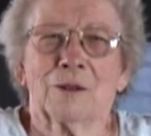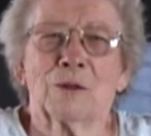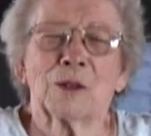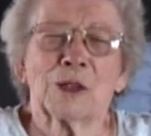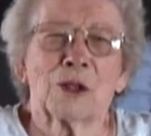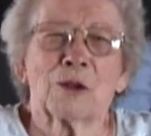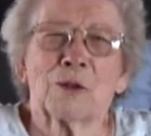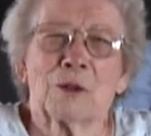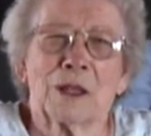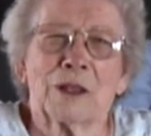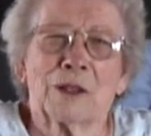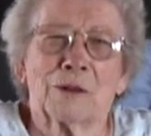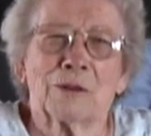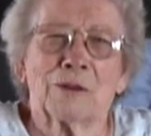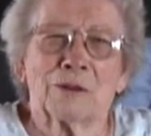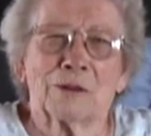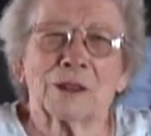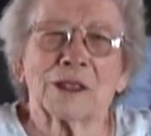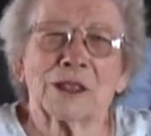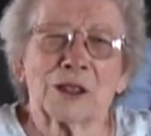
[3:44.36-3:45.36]
was the one
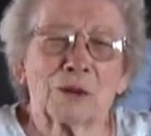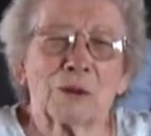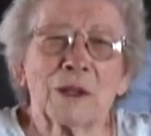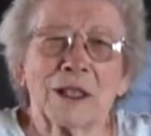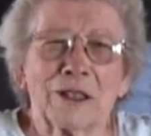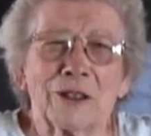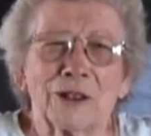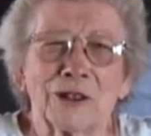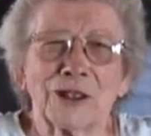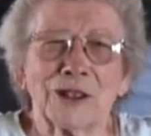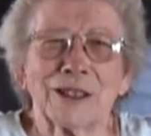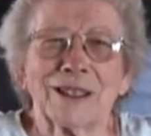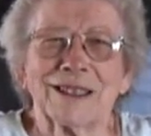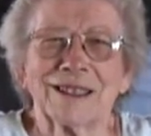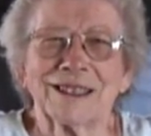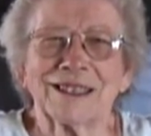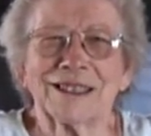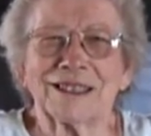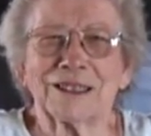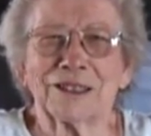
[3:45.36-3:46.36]
that was the winners.
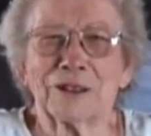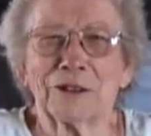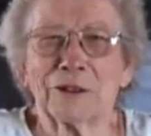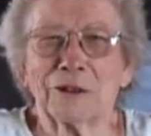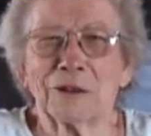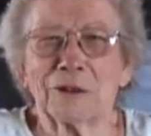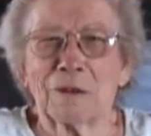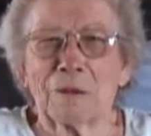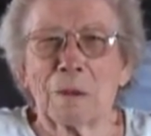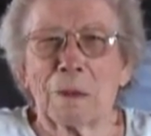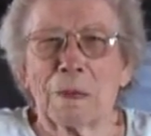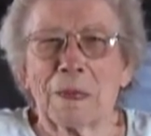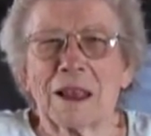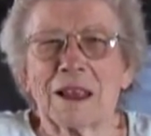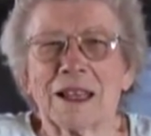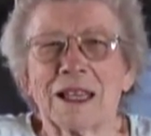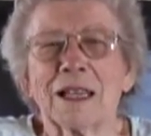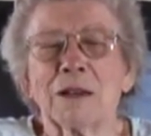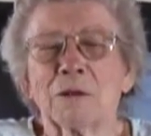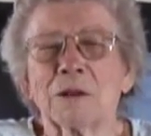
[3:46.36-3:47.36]
Uh-huh. So
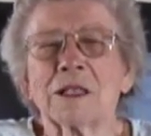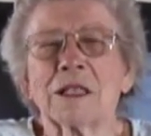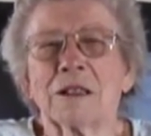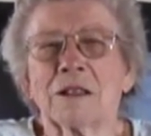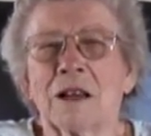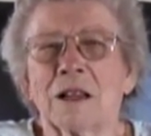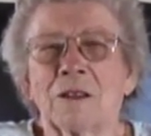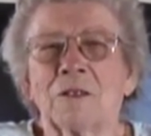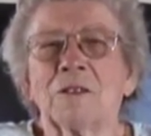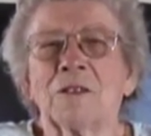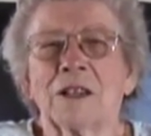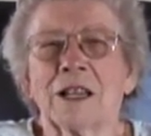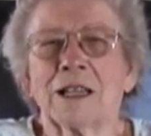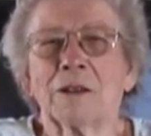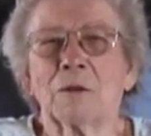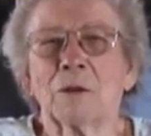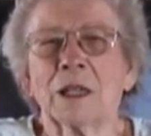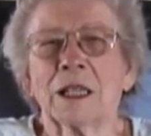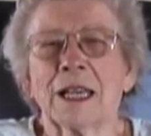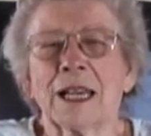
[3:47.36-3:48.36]
it was a lot of
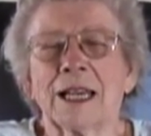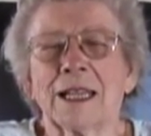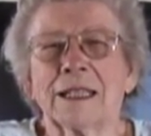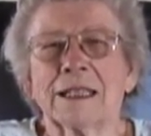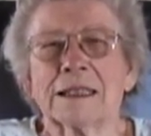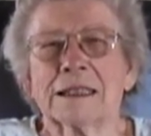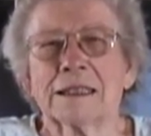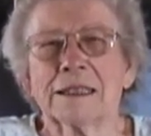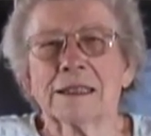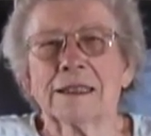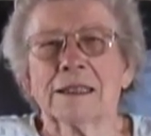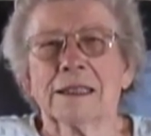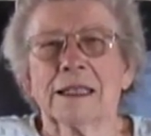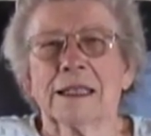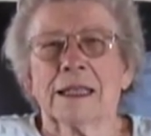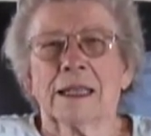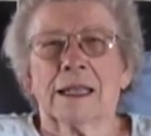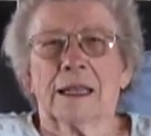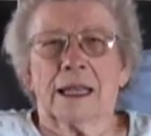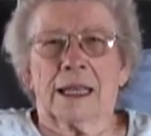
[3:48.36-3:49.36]
fun. We had a
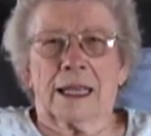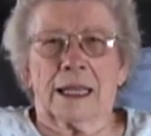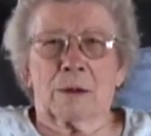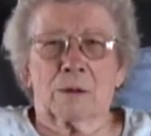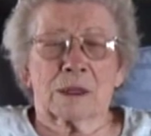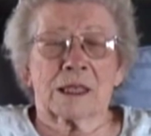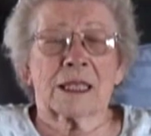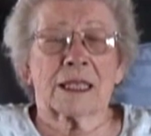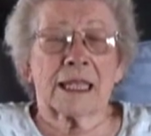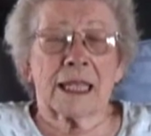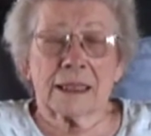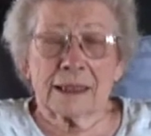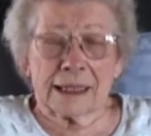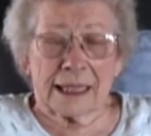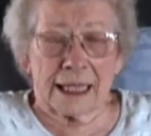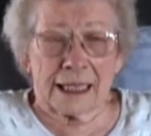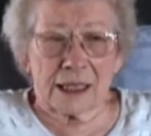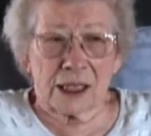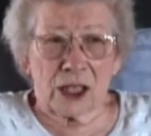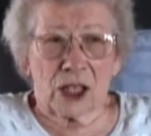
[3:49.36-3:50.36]
it was an
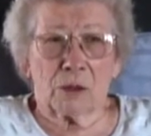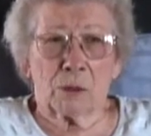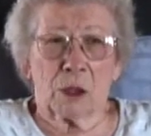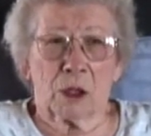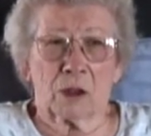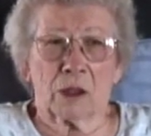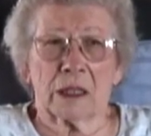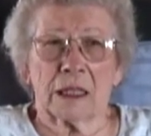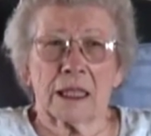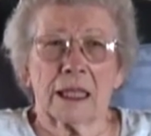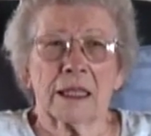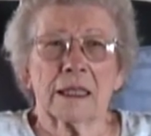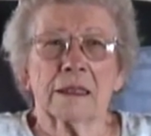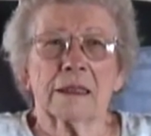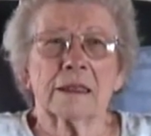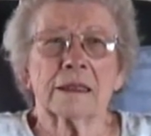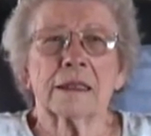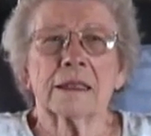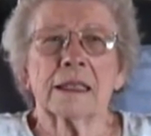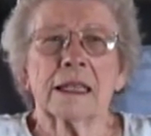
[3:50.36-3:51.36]
LDS community,
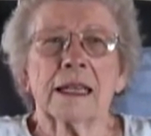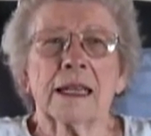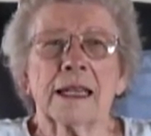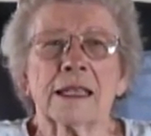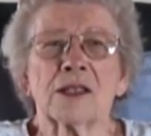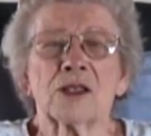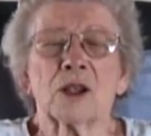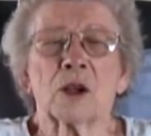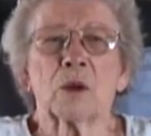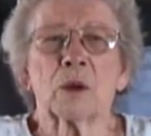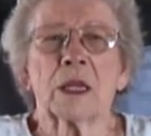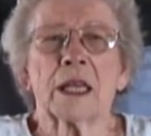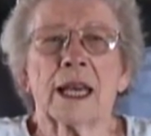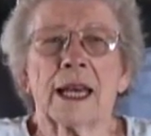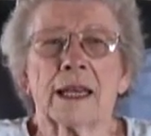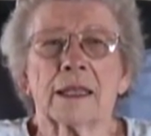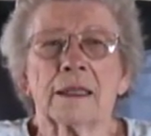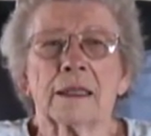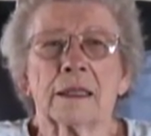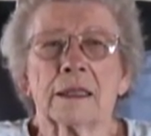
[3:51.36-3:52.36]
and so we
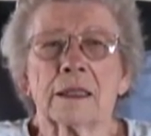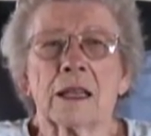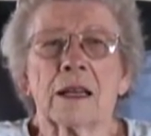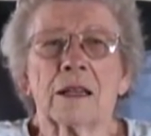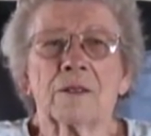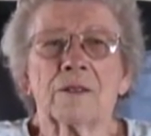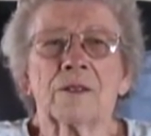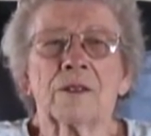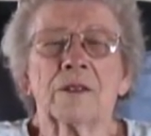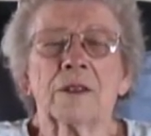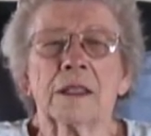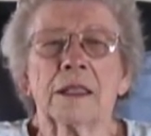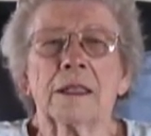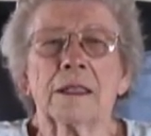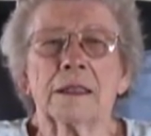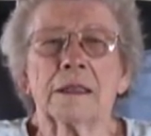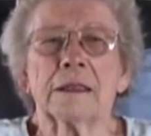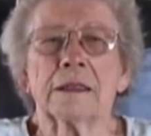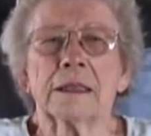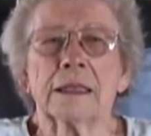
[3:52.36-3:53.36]
had a lot of
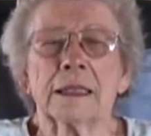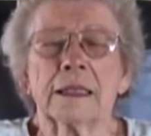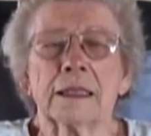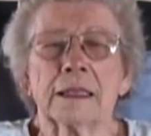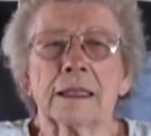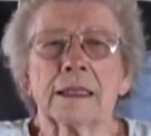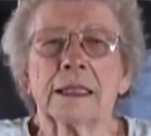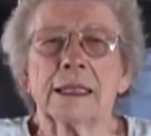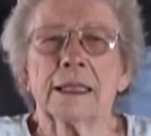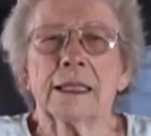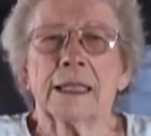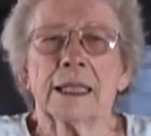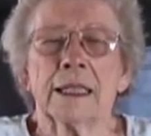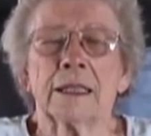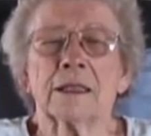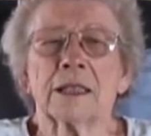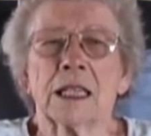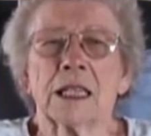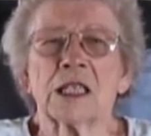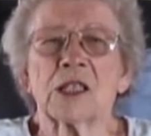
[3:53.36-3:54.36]
uh,
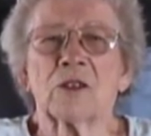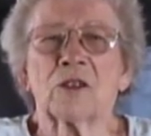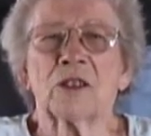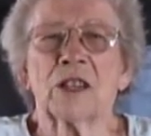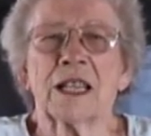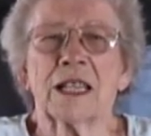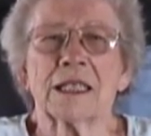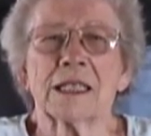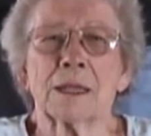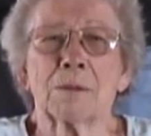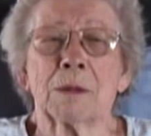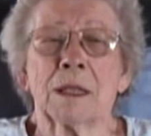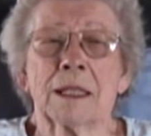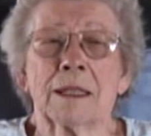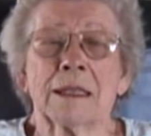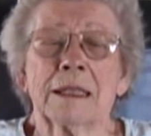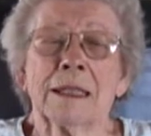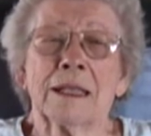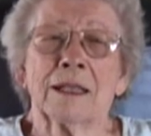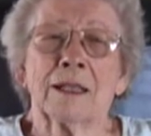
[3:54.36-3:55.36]
LDS friends. I
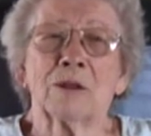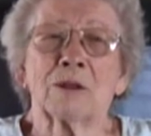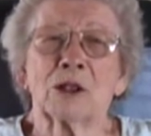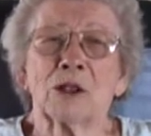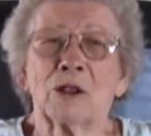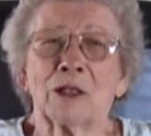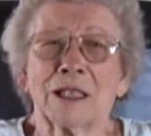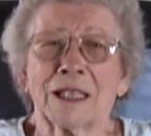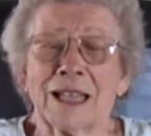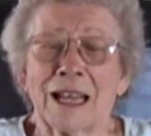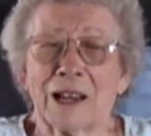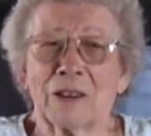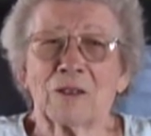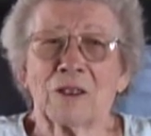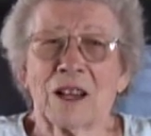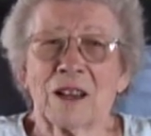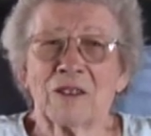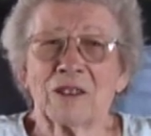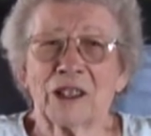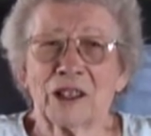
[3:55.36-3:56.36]
mean, there was only like
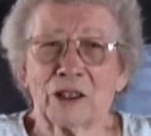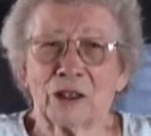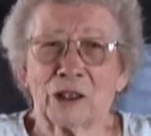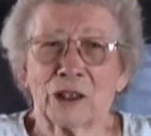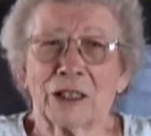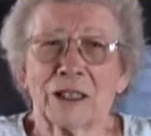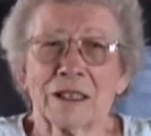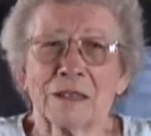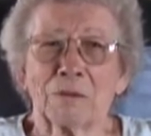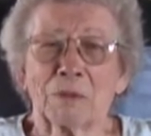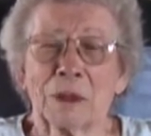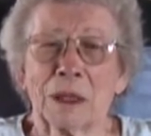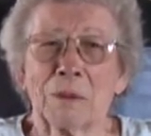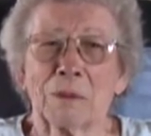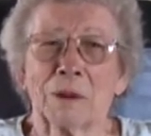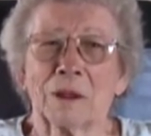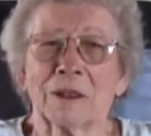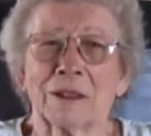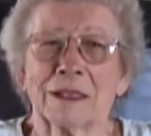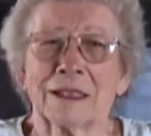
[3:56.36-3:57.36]
500
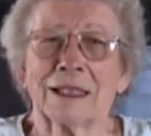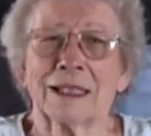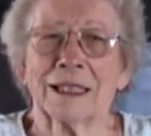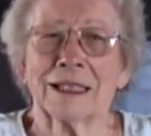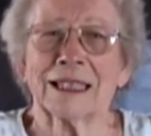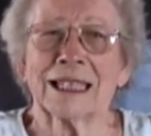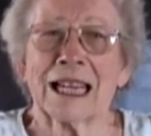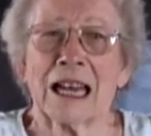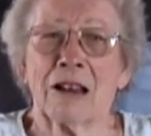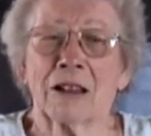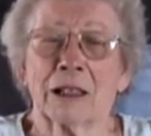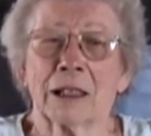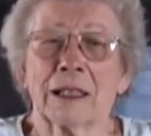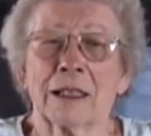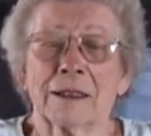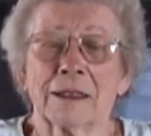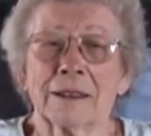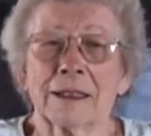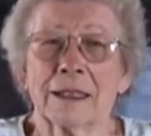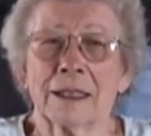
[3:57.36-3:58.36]
people in
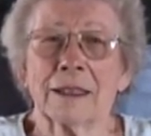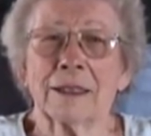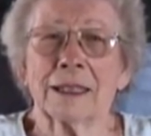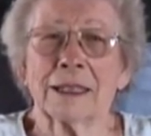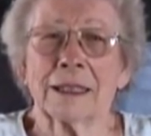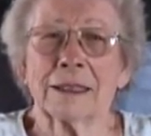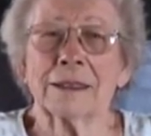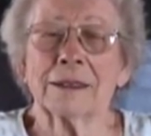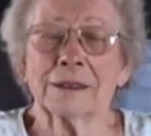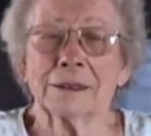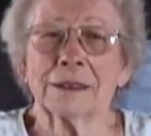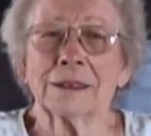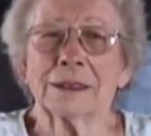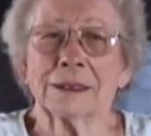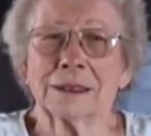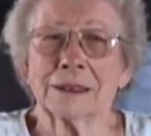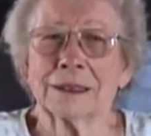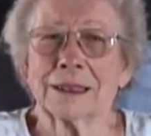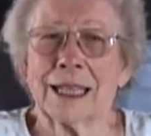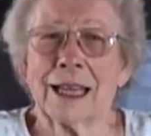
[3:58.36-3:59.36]
Cowley in the t-
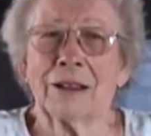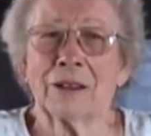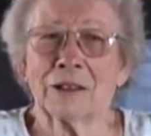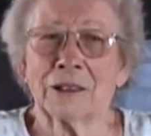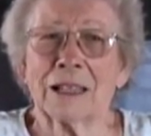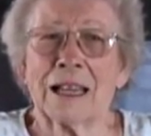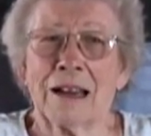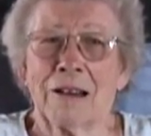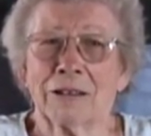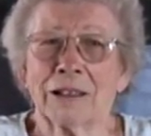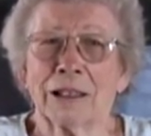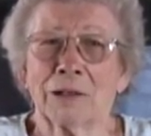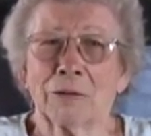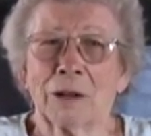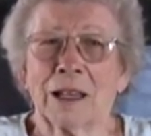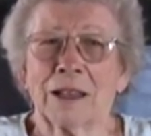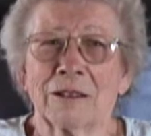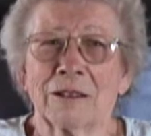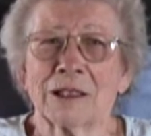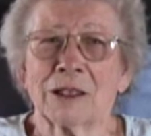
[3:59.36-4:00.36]
town of Cowley.
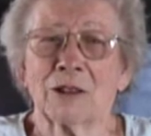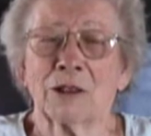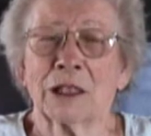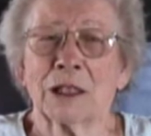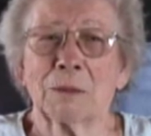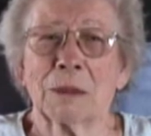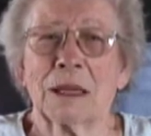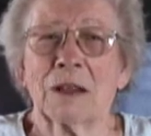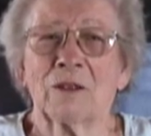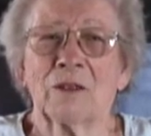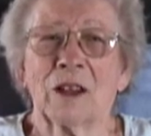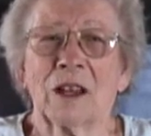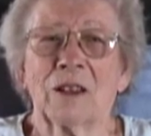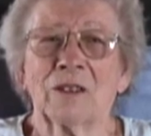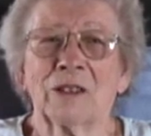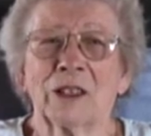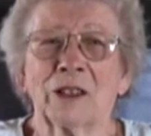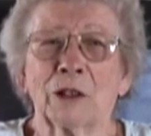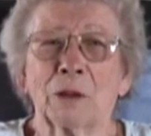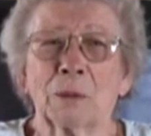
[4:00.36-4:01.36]
there's only about
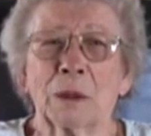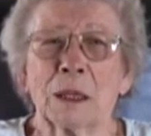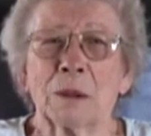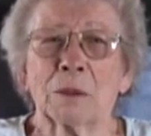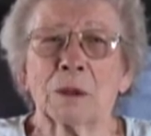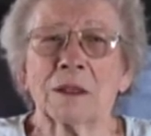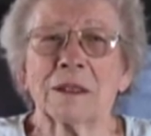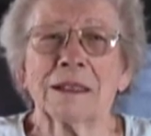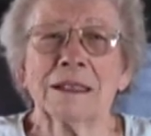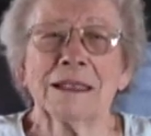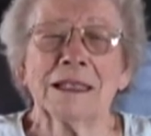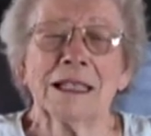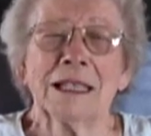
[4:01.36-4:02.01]
500 people.